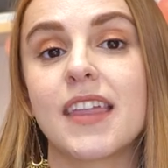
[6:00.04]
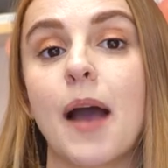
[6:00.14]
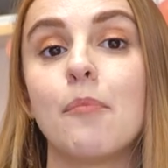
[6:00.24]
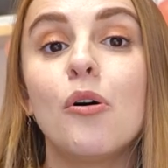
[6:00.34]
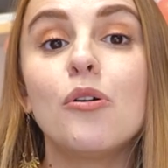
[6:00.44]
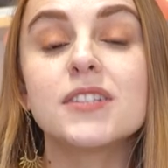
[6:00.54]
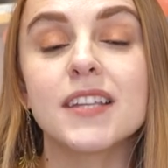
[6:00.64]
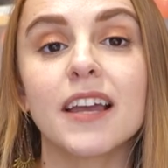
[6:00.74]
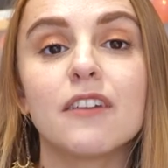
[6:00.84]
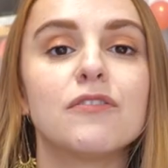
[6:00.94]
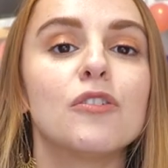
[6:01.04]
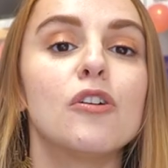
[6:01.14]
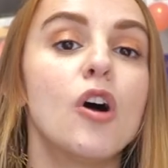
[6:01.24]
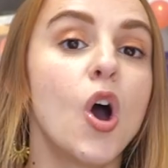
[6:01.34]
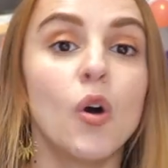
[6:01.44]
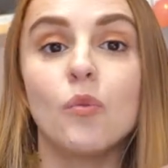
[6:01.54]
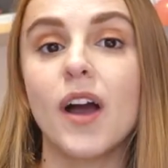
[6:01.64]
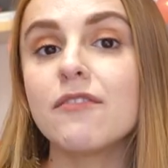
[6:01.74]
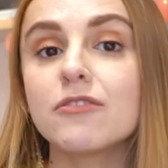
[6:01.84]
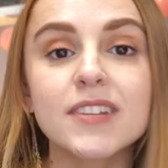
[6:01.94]
that pausing for
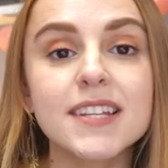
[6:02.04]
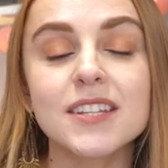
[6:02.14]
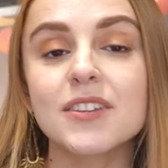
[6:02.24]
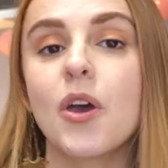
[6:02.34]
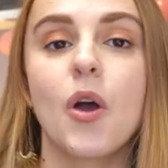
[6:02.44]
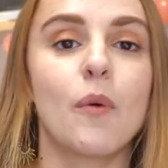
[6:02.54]
whatever reason,